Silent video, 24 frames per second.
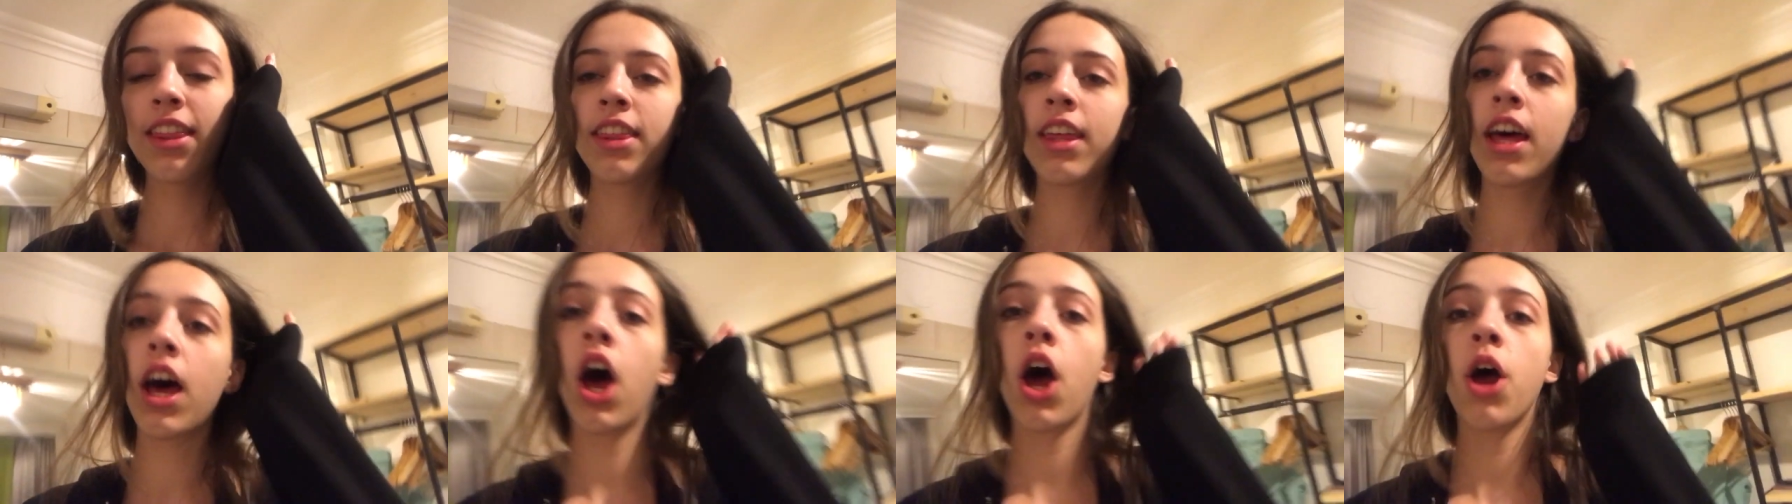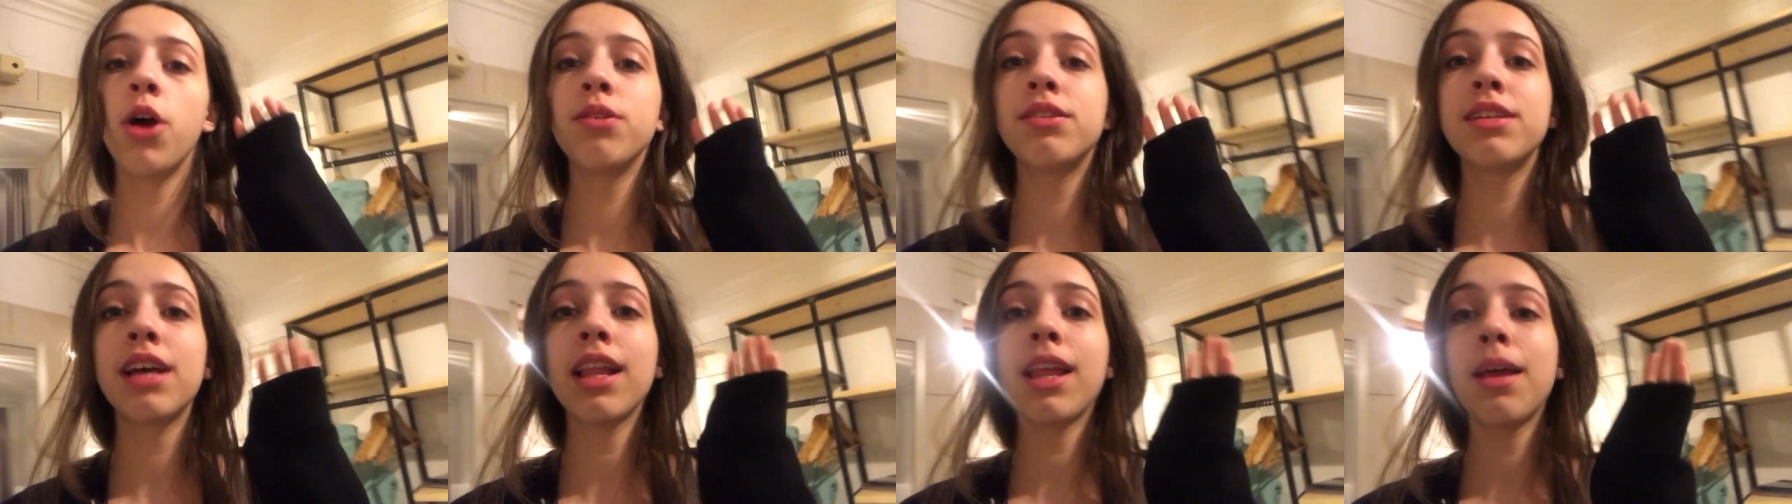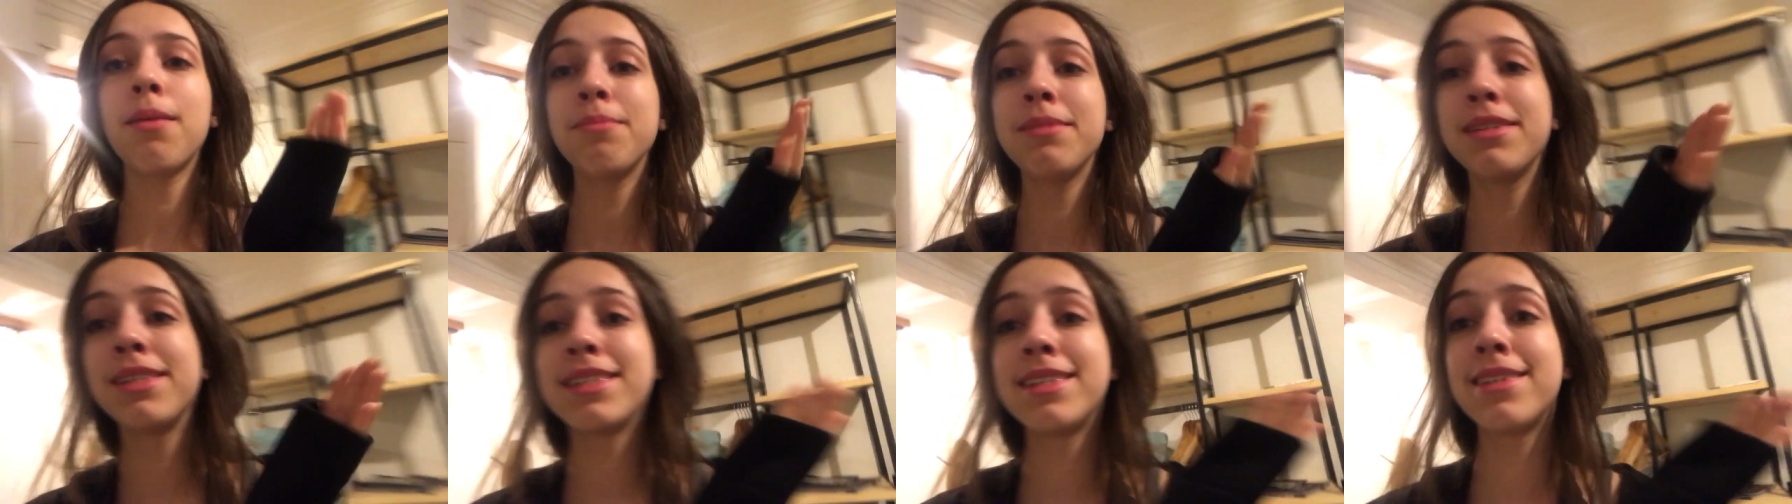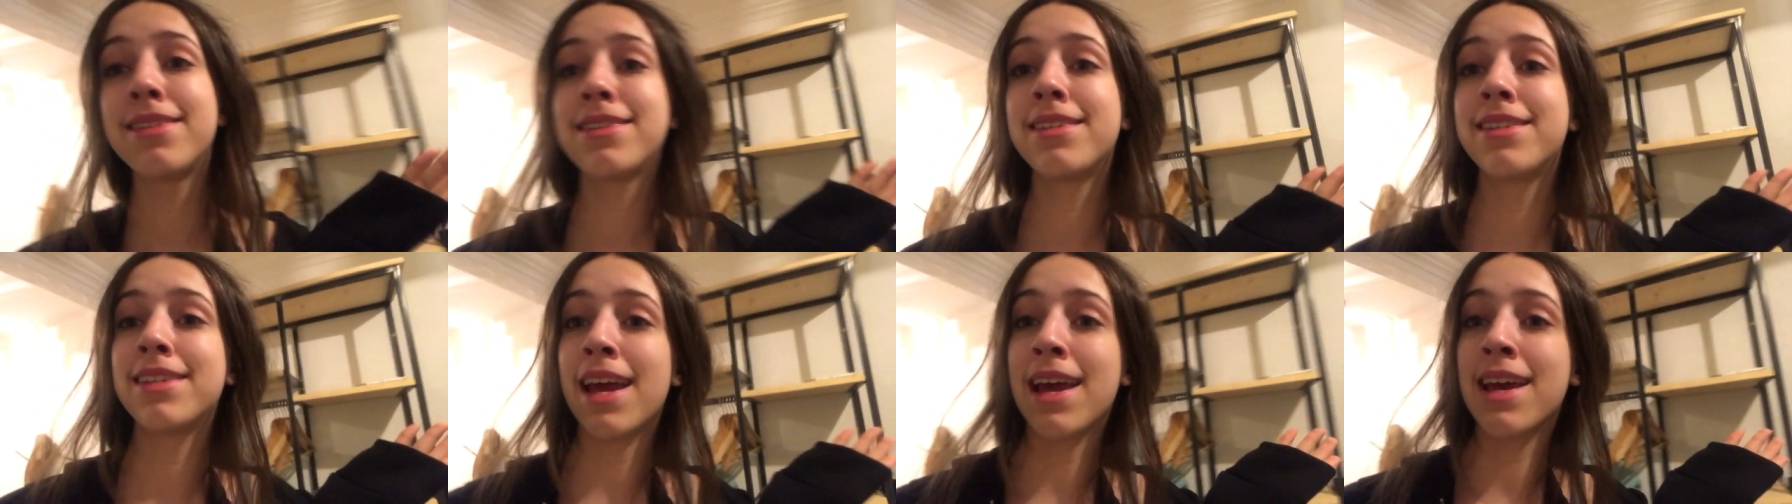The hotel I'm
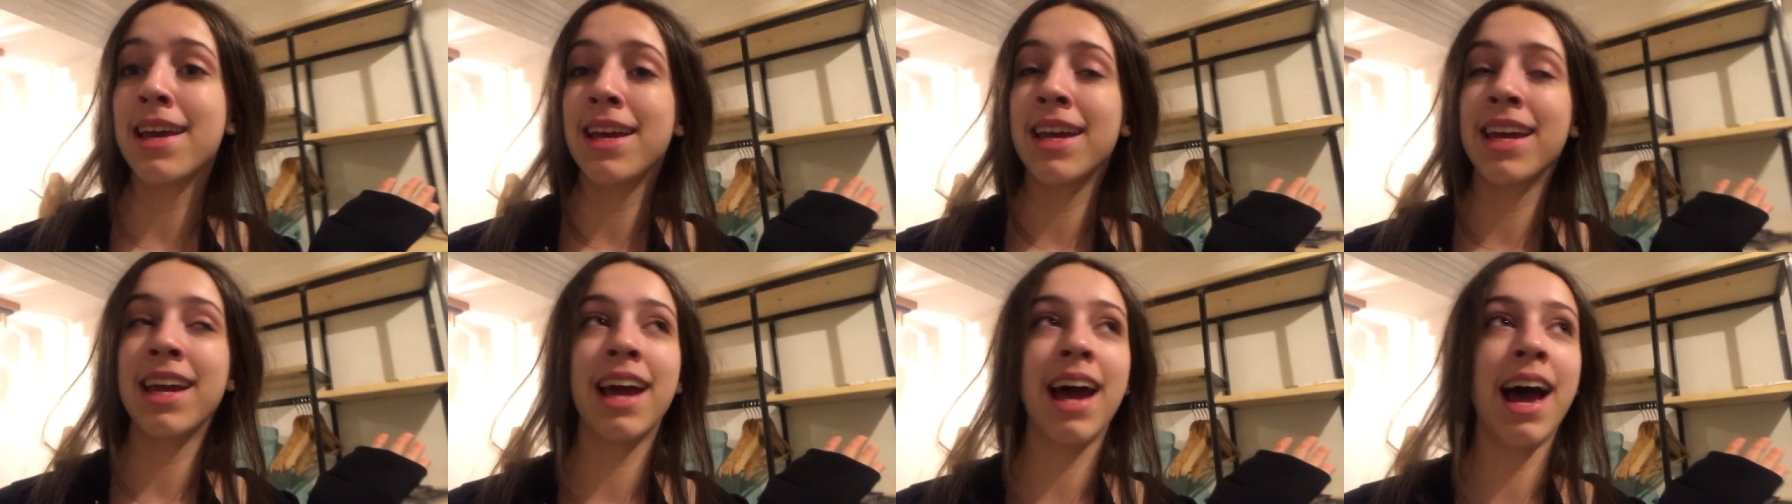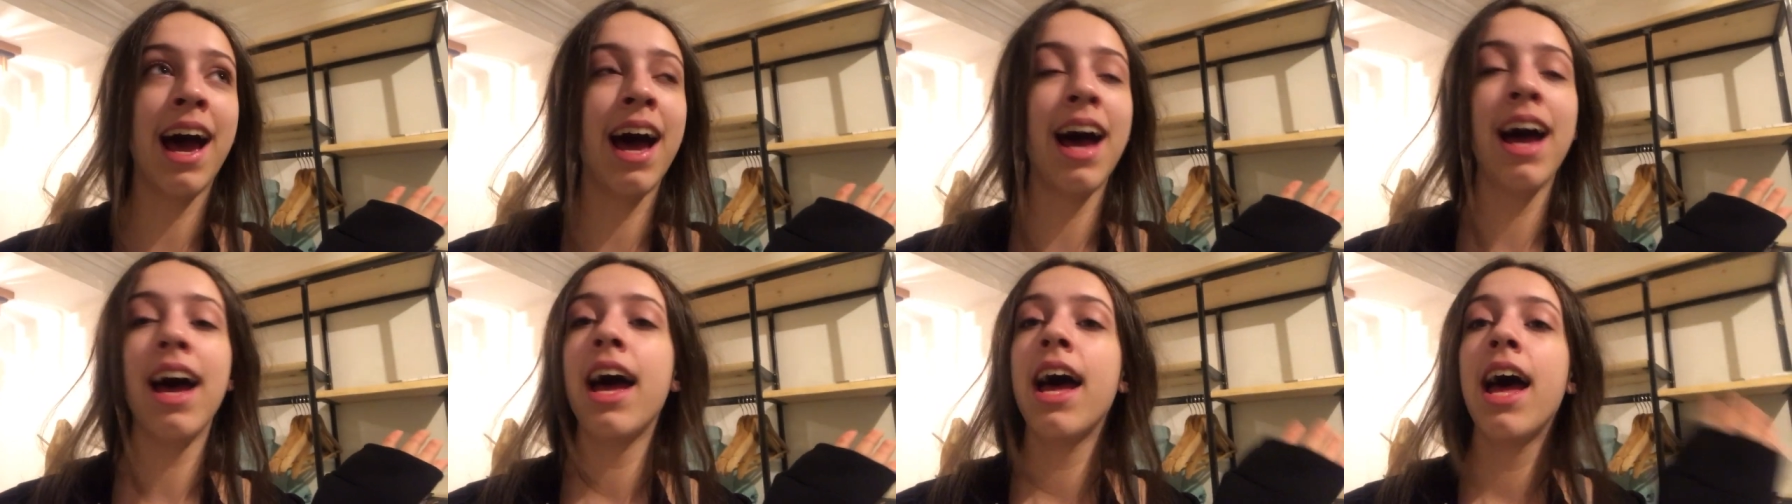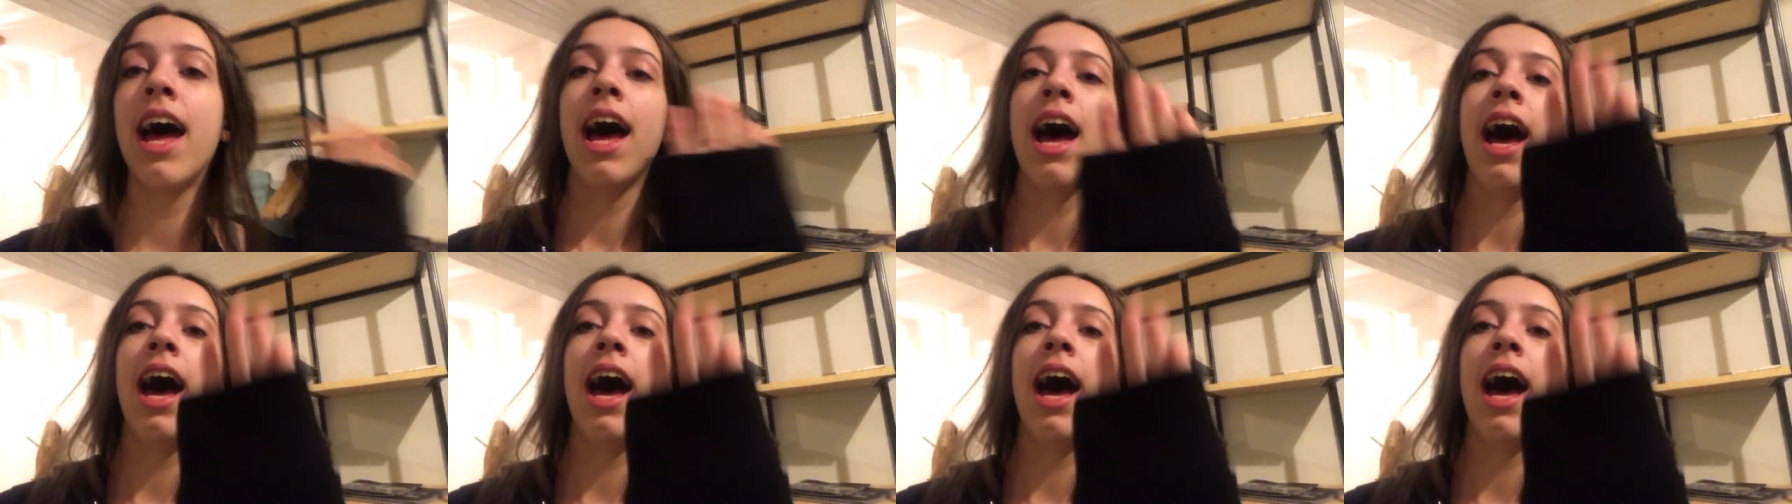staying at